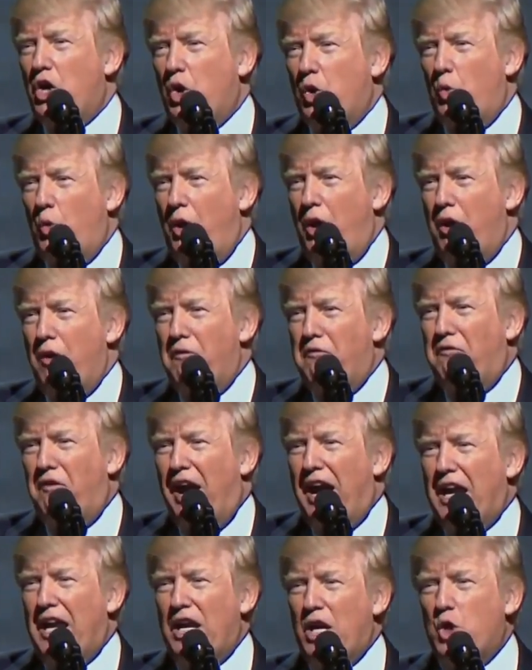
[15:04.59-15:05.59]
career
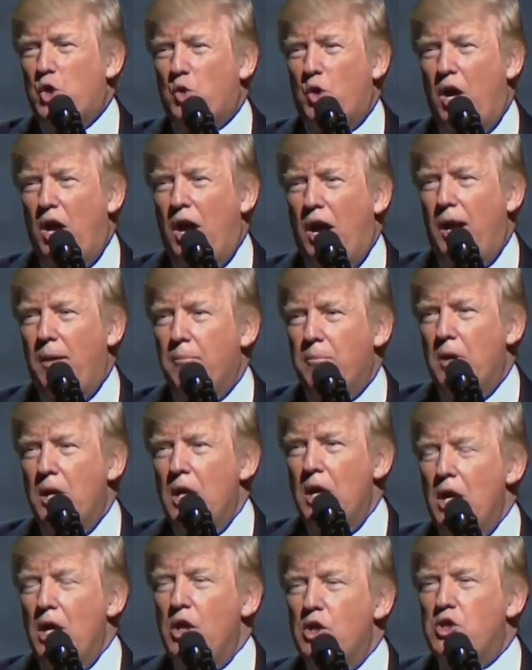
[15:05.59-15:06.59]
fighting crime,
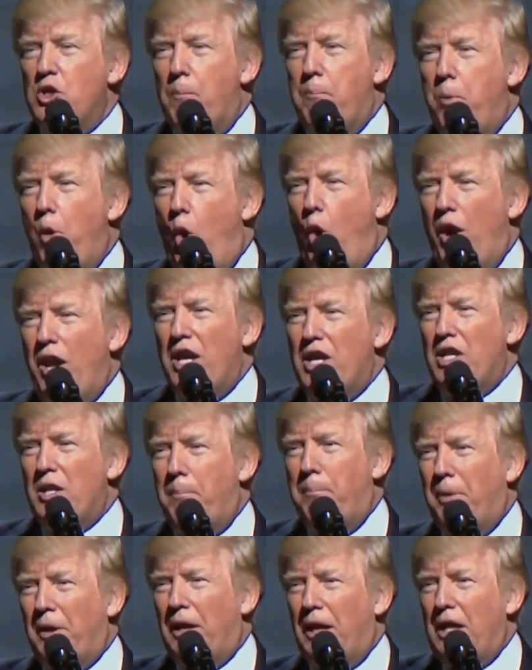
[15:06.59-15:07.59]
supporting
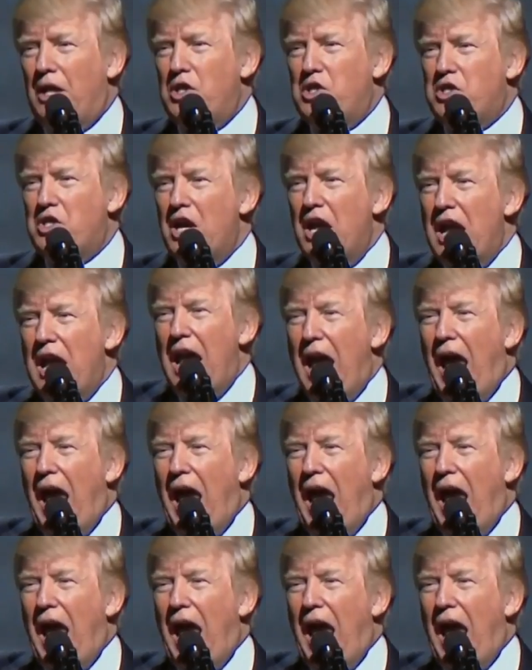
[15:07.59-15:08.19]
the police,